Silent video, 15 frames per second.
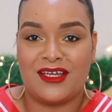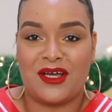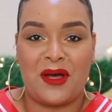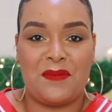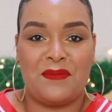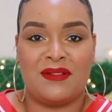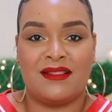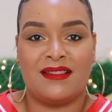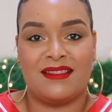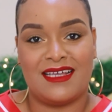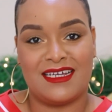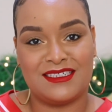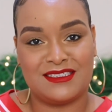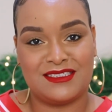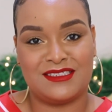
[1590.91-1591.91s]
God
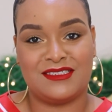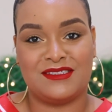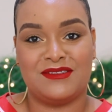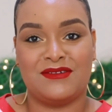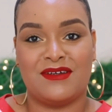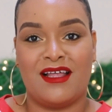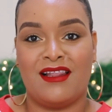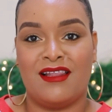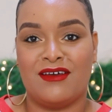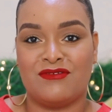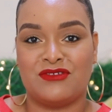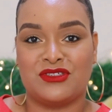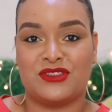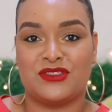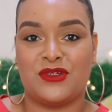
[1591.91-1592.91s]
bless you. I
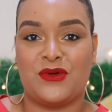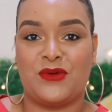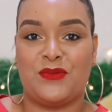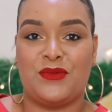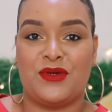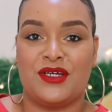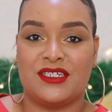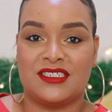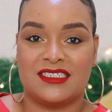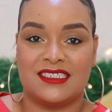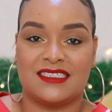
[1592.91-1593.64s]
love you so much.